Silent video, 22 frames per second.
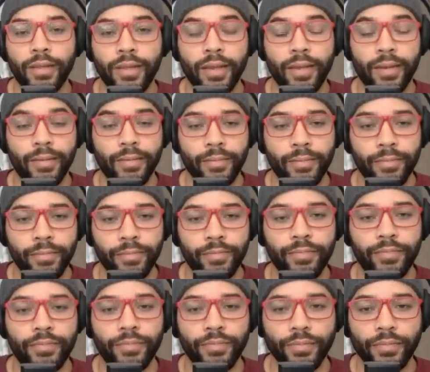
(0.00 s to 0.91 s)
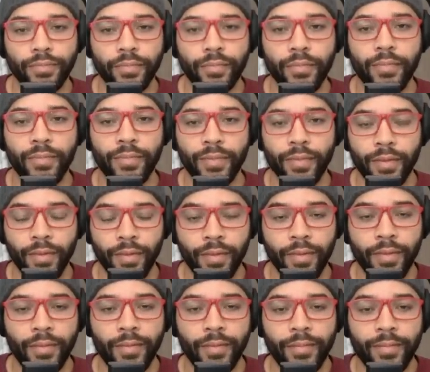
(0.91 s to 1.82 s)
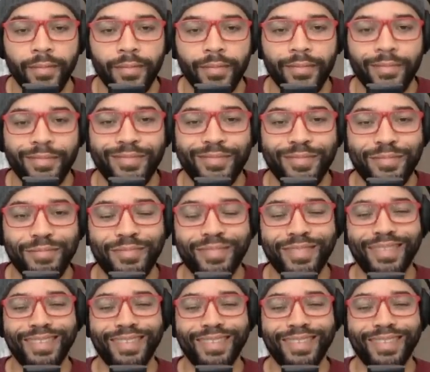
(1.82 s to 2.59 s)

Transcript: that. Oh, I'm I'm confident it will. That's